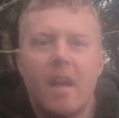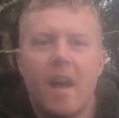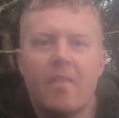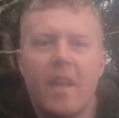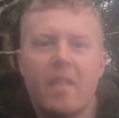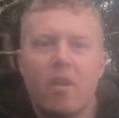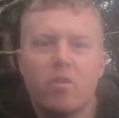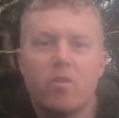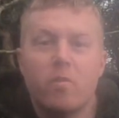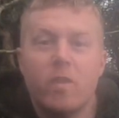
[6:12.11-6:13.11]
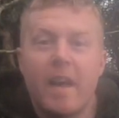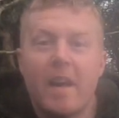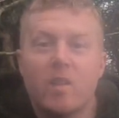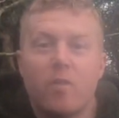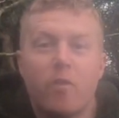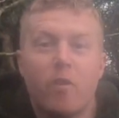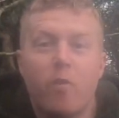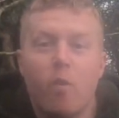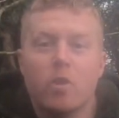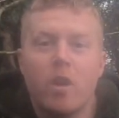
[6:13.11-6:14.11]
and then I'd cast 3 or
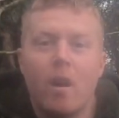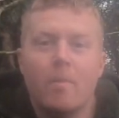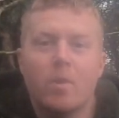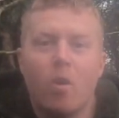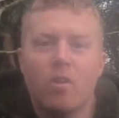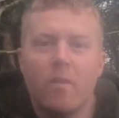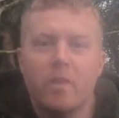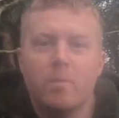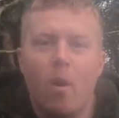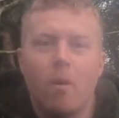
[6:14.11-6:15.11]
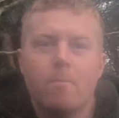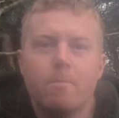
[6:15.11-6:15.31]
4 times on another spot.